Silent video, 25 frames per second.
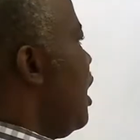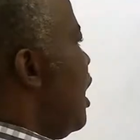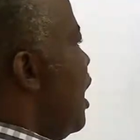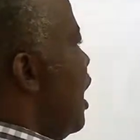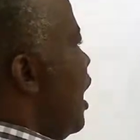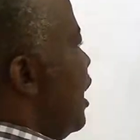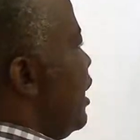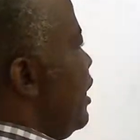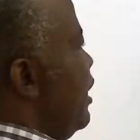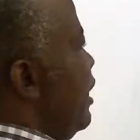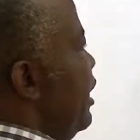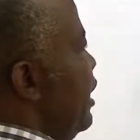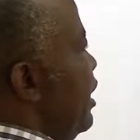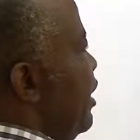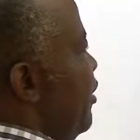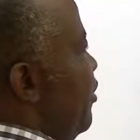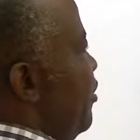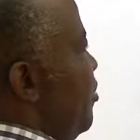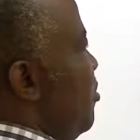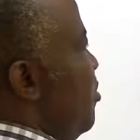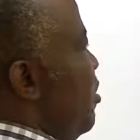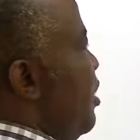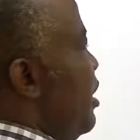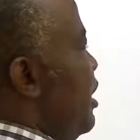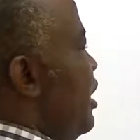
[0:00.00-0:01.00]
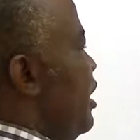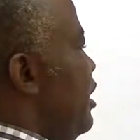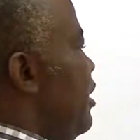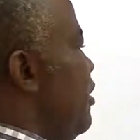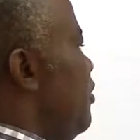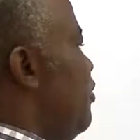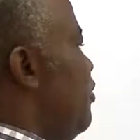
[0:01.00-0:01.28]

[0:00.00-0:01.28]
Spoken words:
A dative bond is